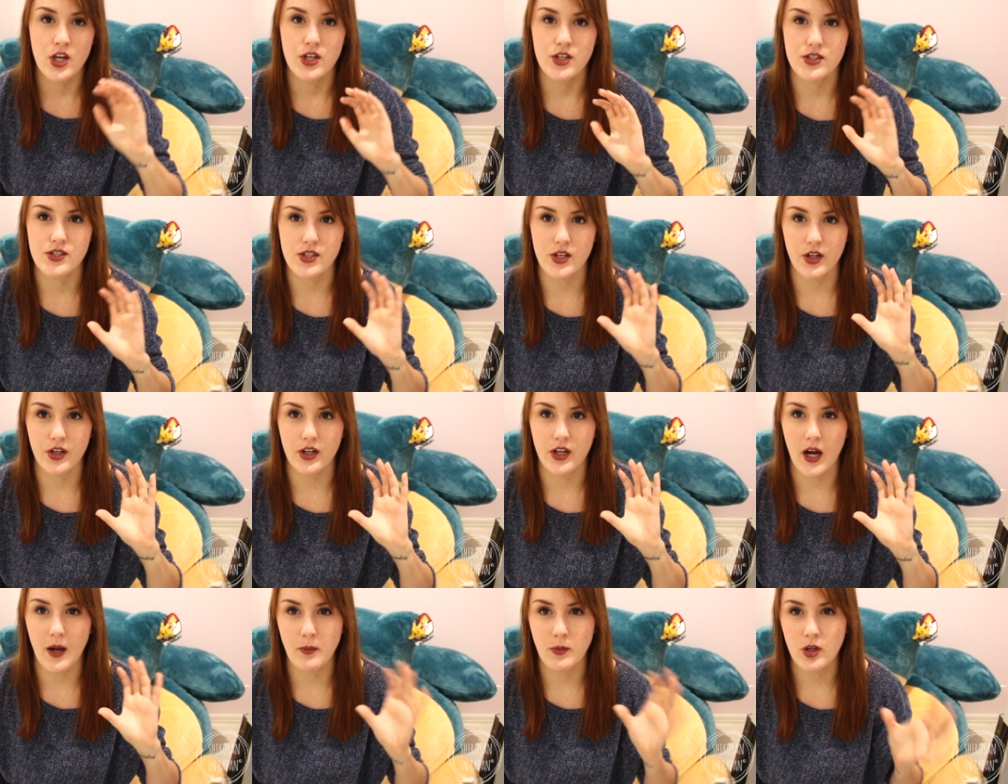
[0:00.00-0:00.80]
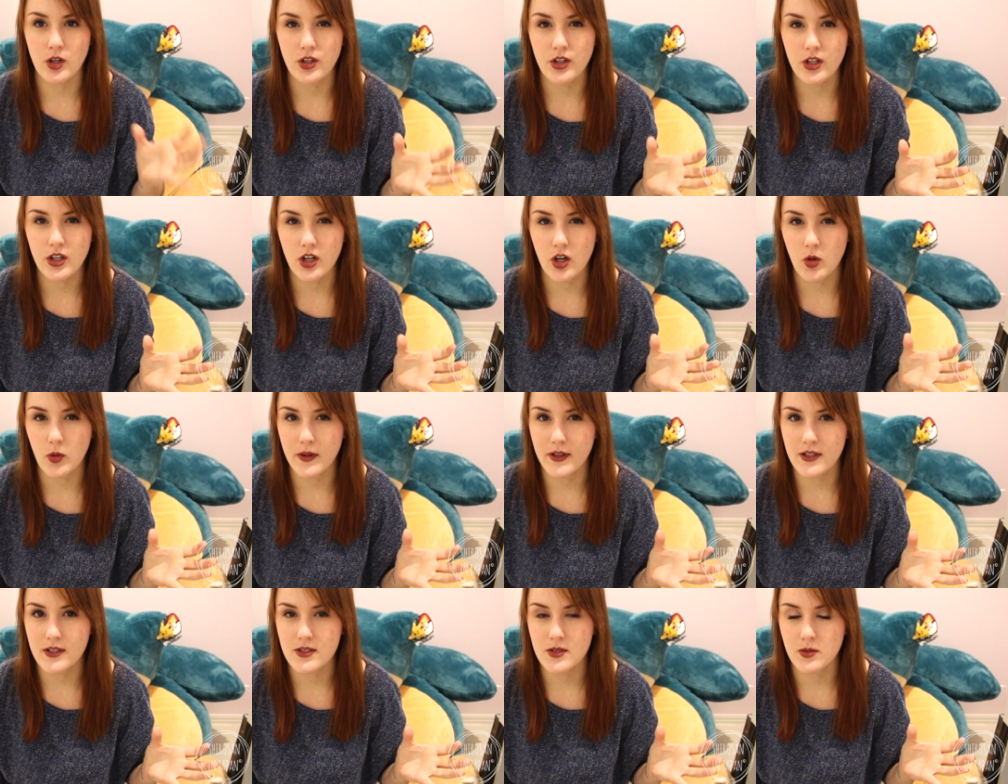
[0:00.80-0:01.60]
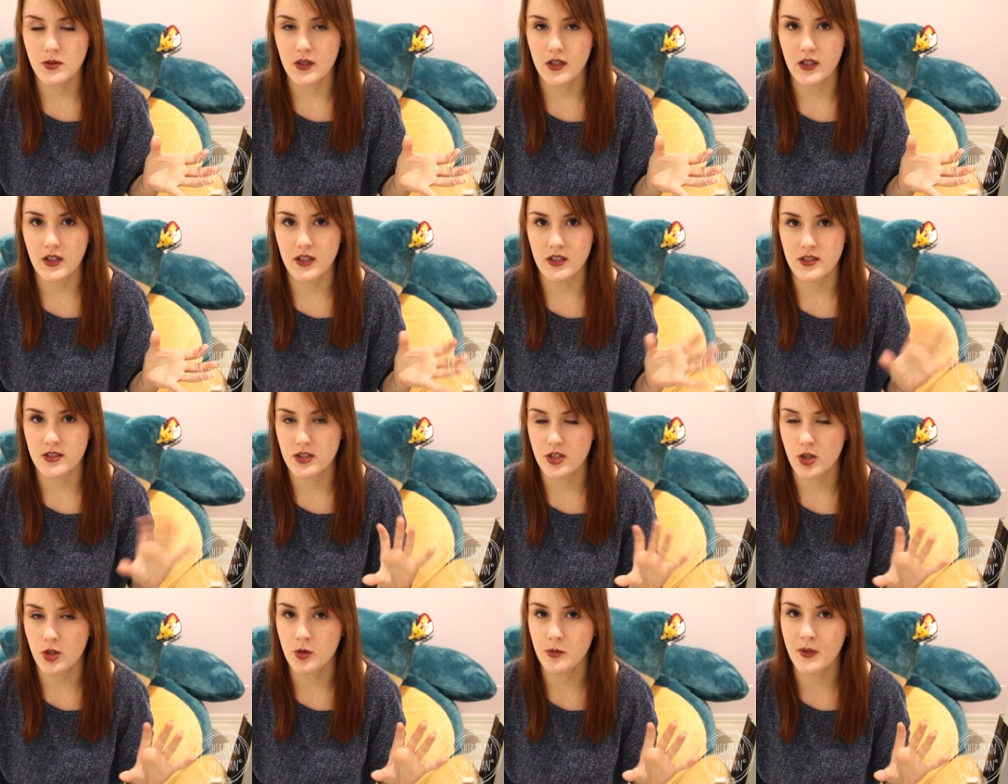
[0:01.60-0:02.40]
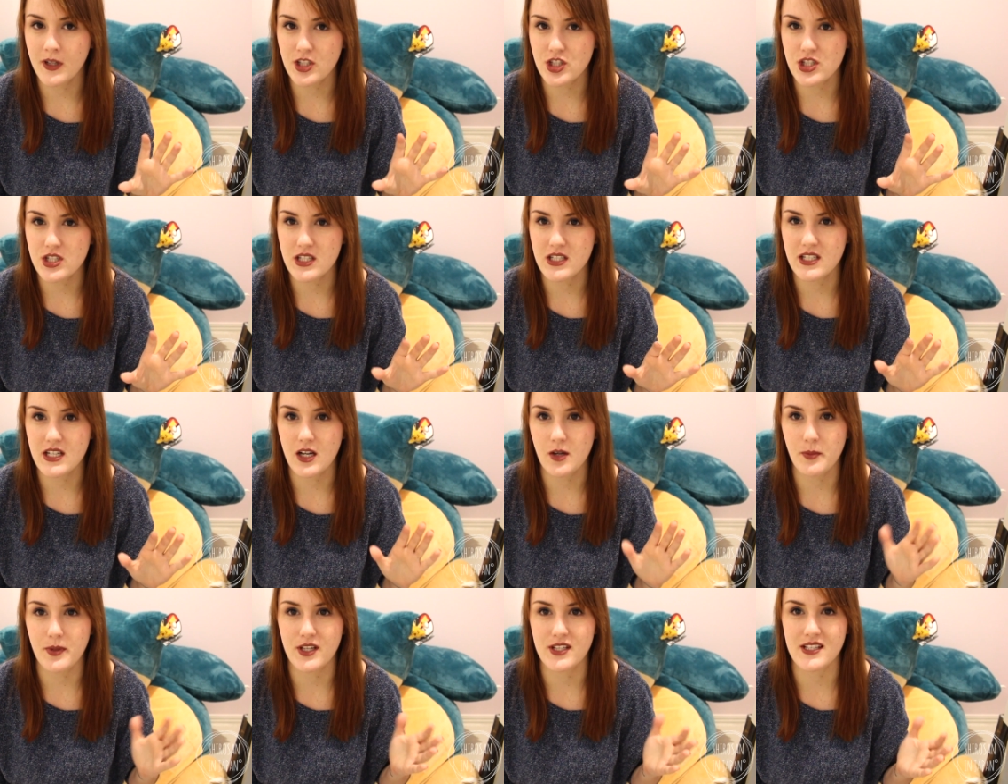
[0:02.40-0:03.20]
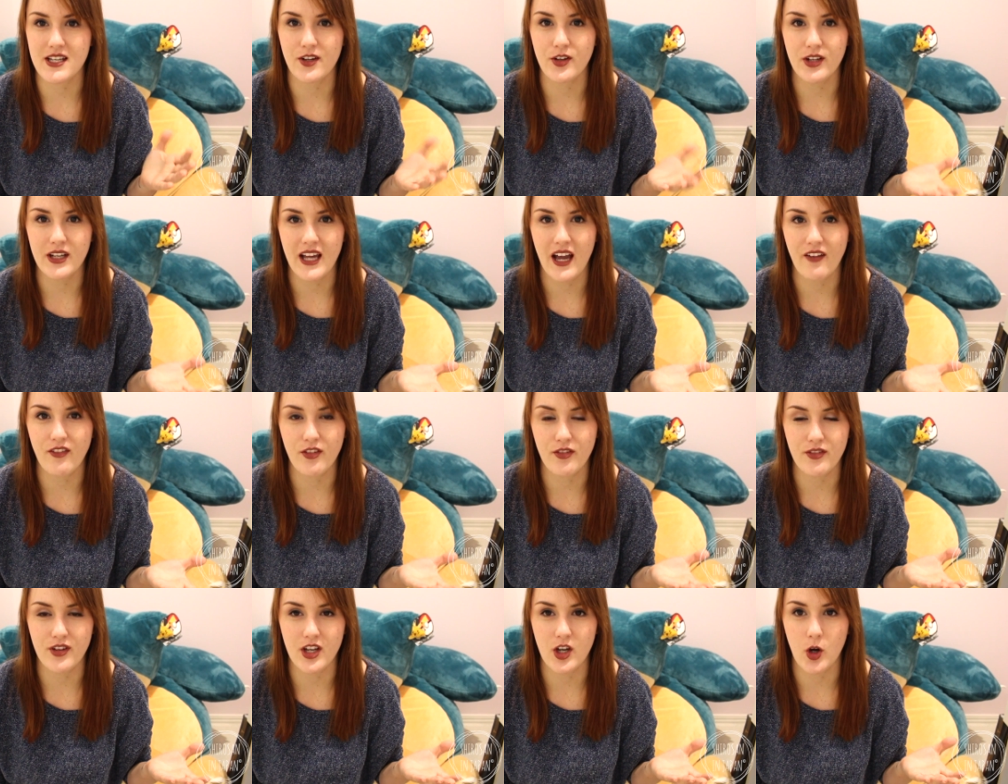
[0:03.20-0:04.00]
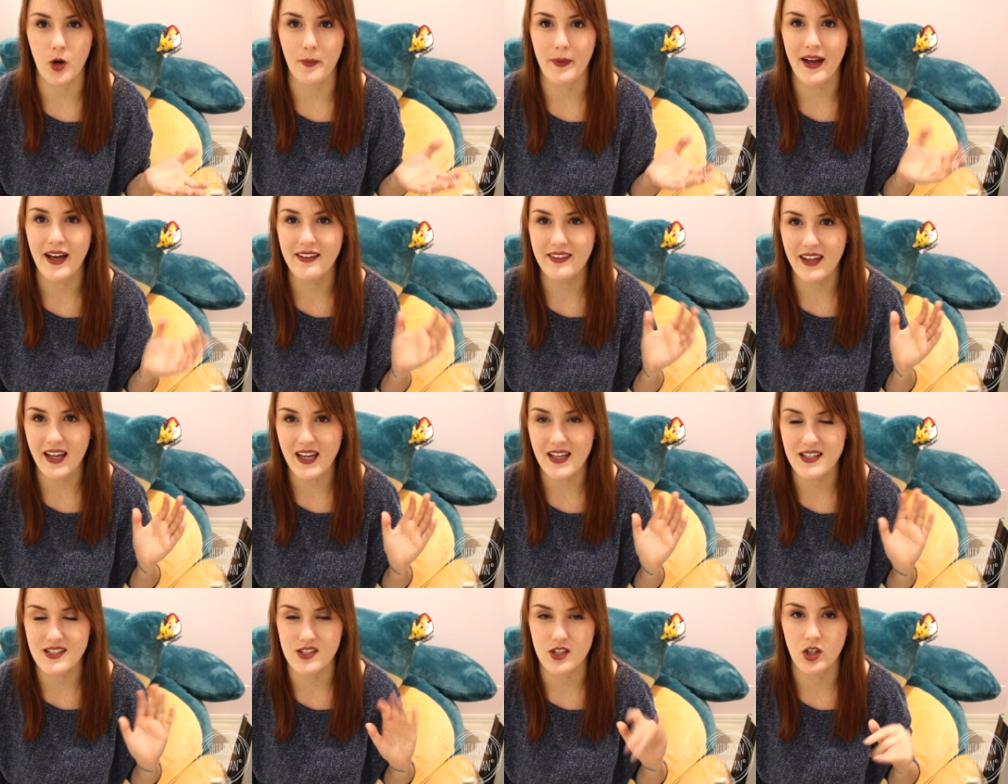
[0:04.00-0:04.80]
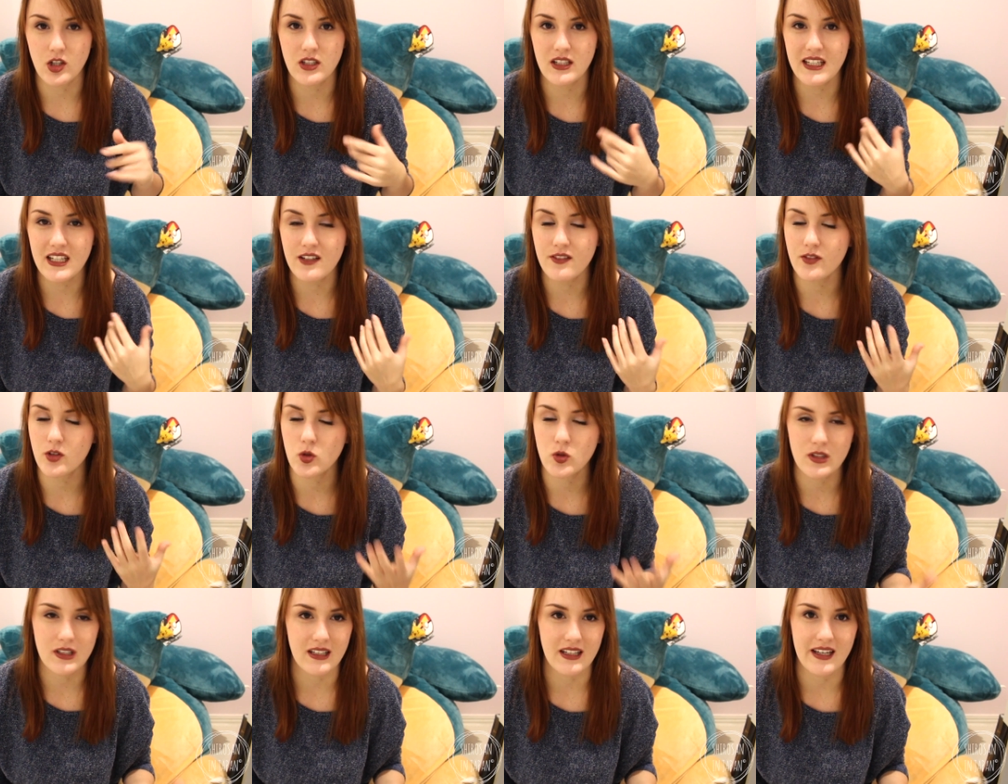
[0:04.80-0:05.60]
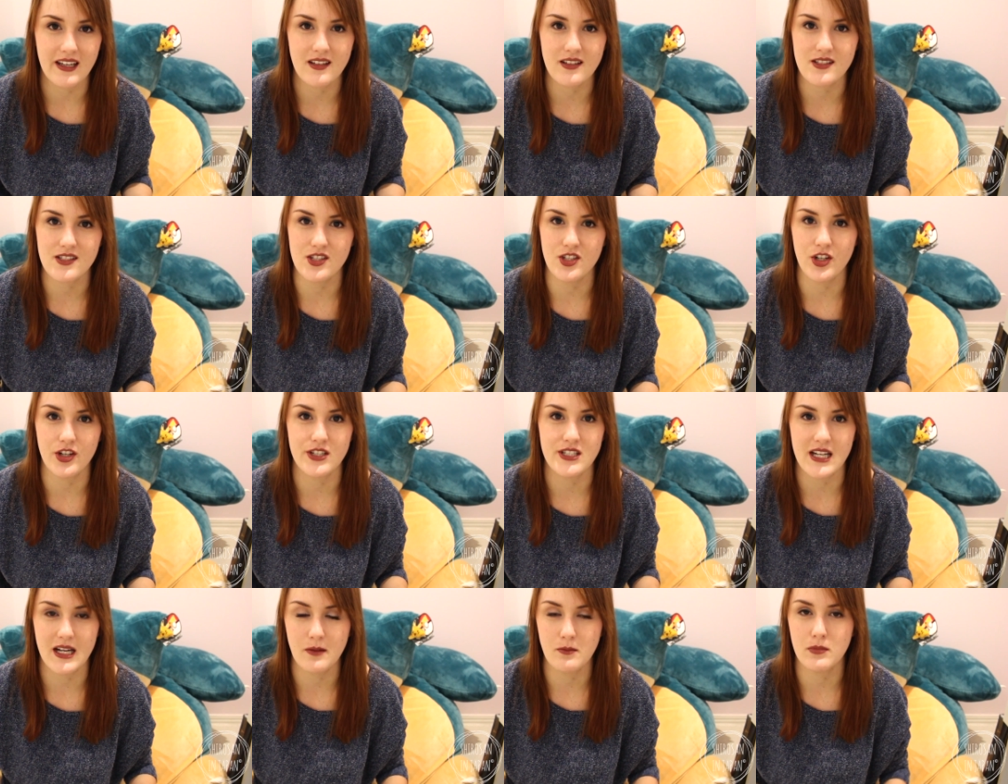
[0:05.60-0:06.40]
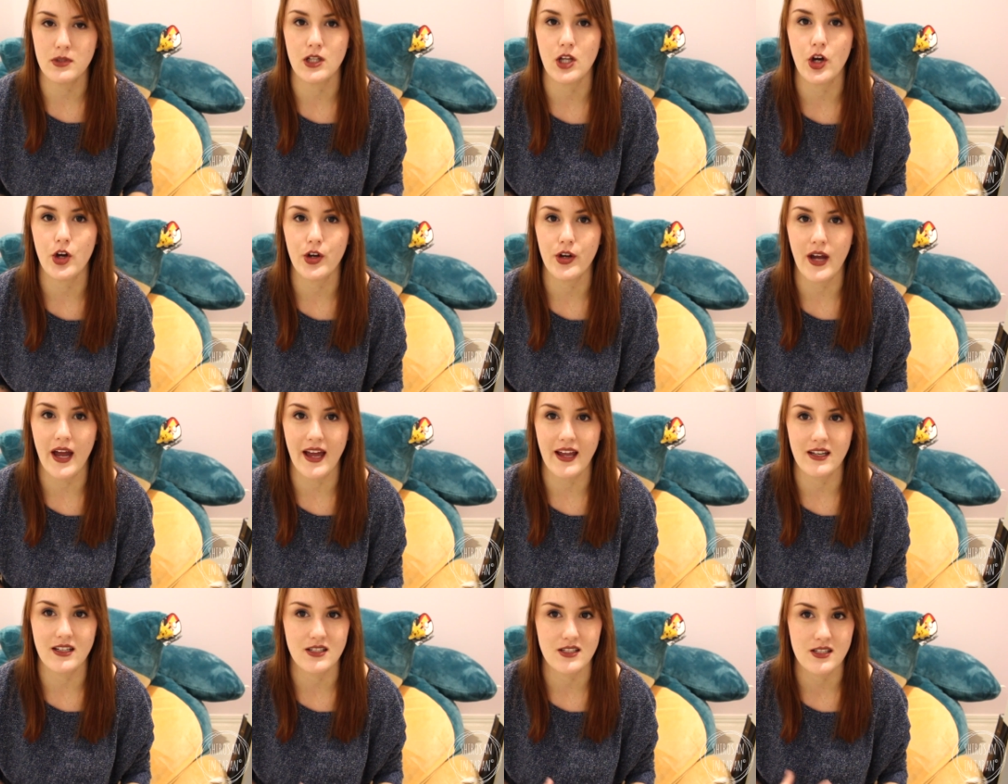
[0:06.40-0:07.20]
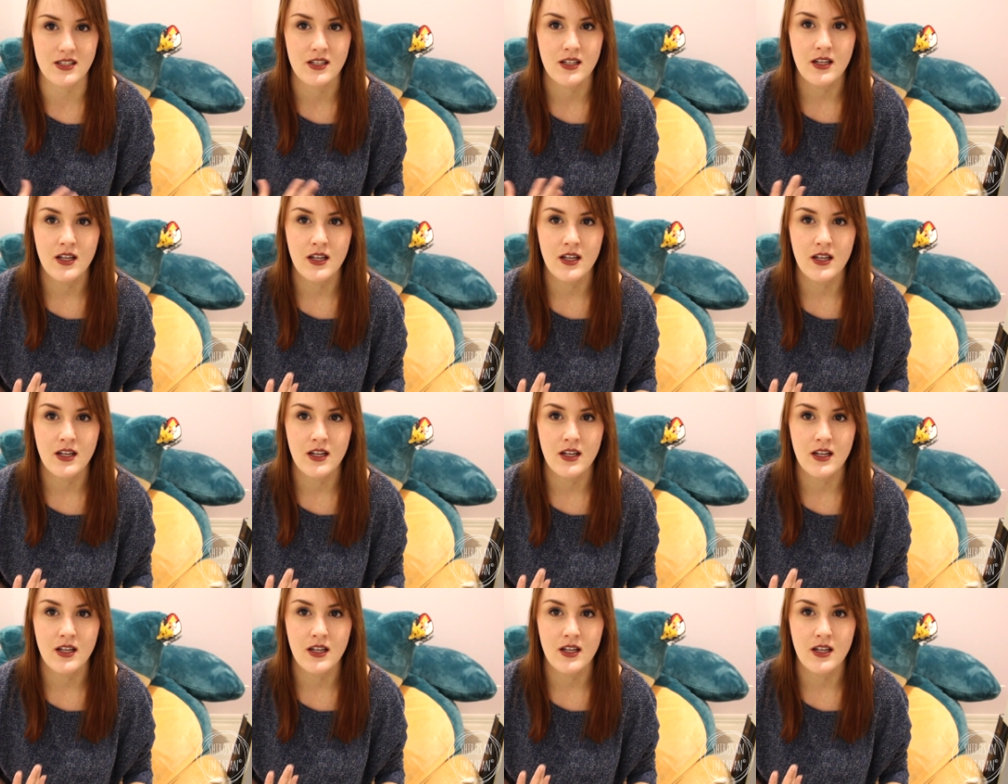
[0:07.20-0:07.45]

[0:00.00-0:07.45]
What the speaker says: So I'm not going to go into it in too much detail because I already have a video about that, so I'll leave all the links, down below and